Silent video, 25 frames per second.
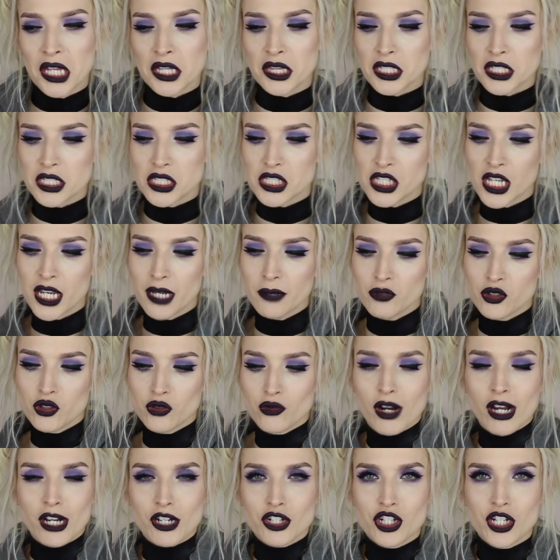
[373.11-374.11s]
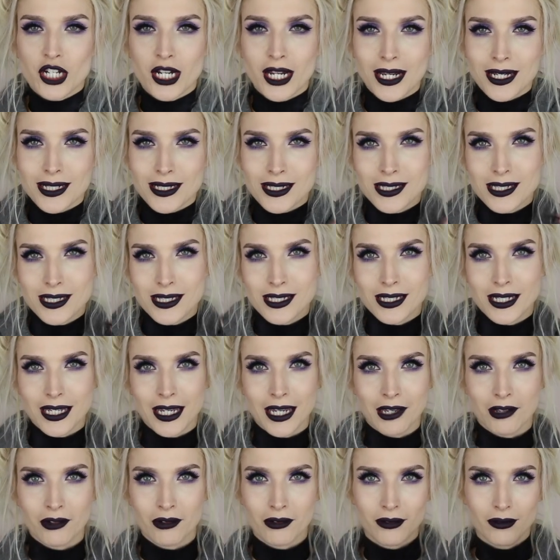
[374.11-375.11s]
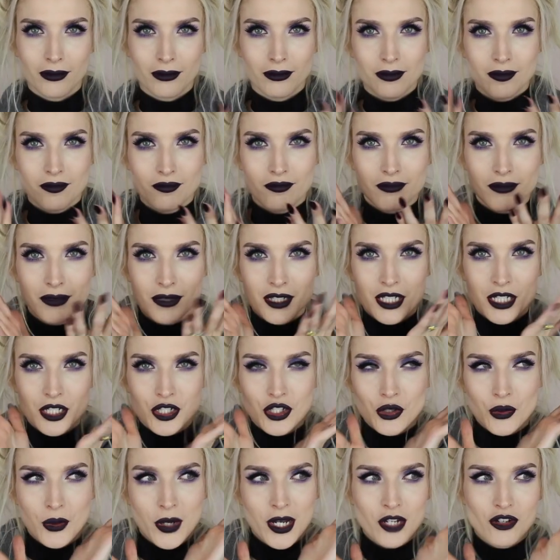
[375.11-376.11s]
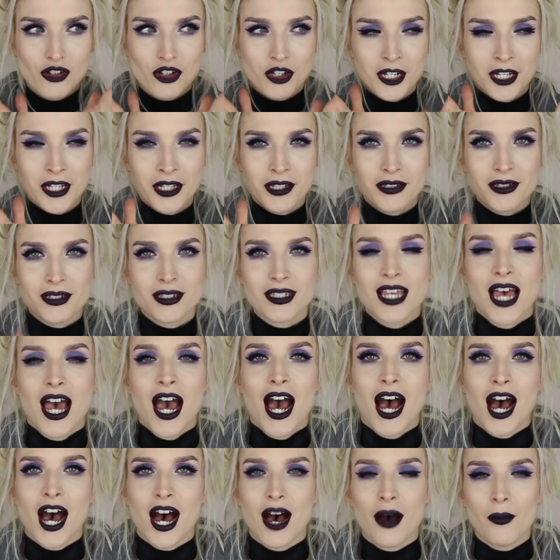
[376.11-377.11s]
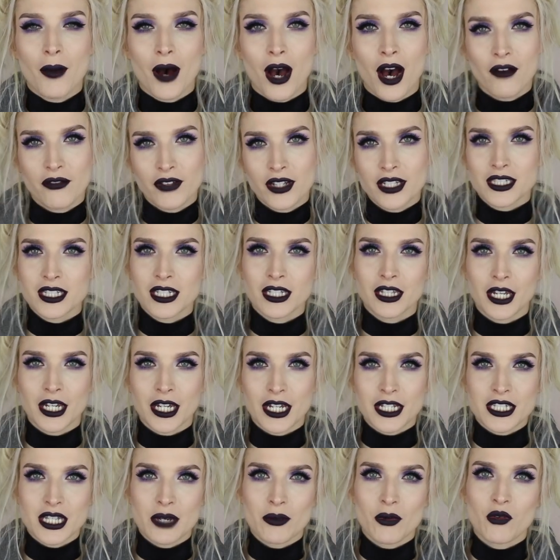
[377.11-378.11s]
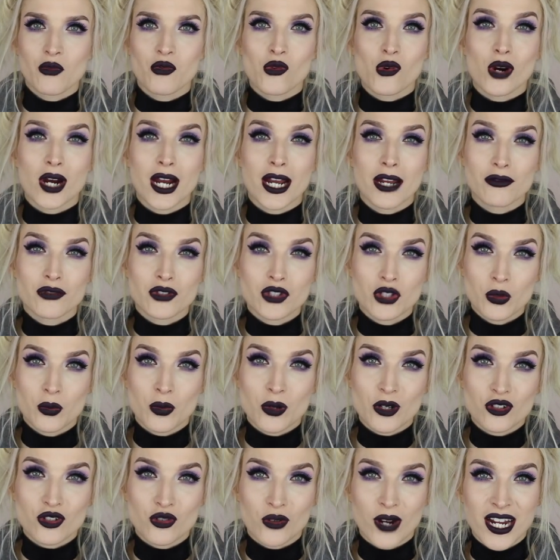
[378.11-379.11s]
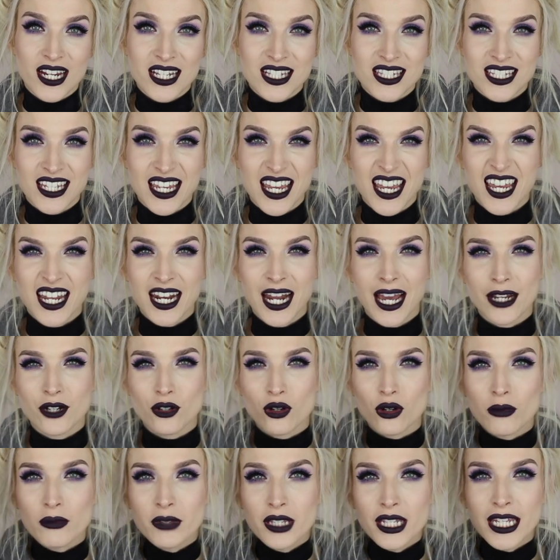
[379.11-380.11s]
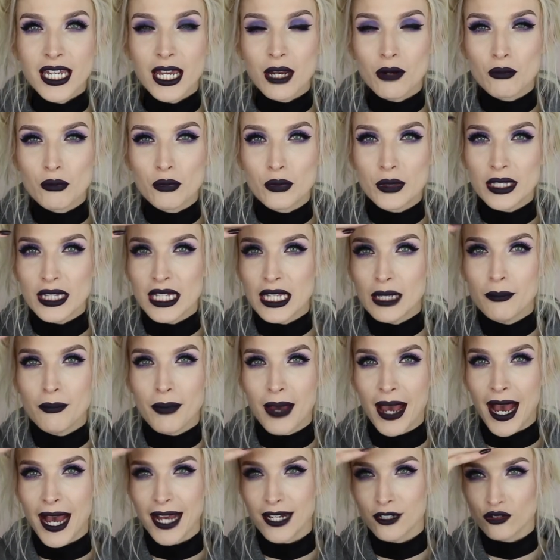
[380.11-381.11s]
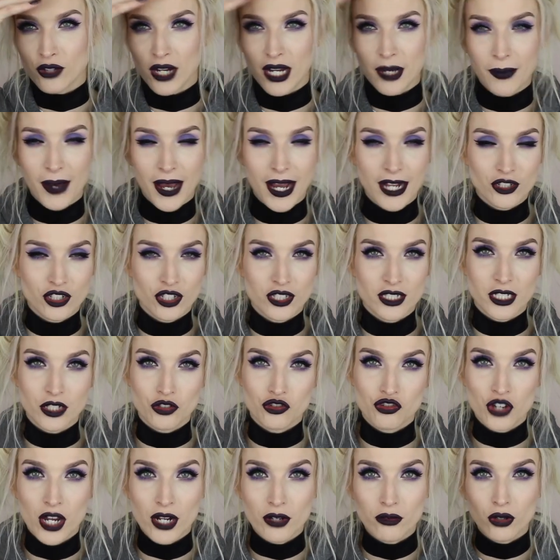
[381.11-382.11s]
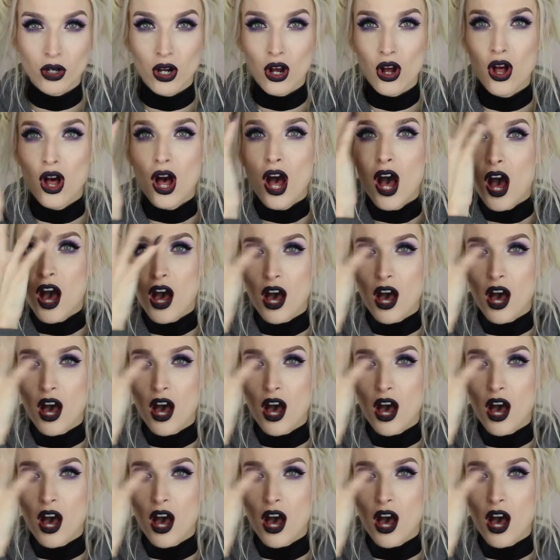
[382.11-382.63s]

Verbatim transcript: in the same direction as skin situations. Obviously, like I said before, I have super dry skin. I normally get really bad dry patches in general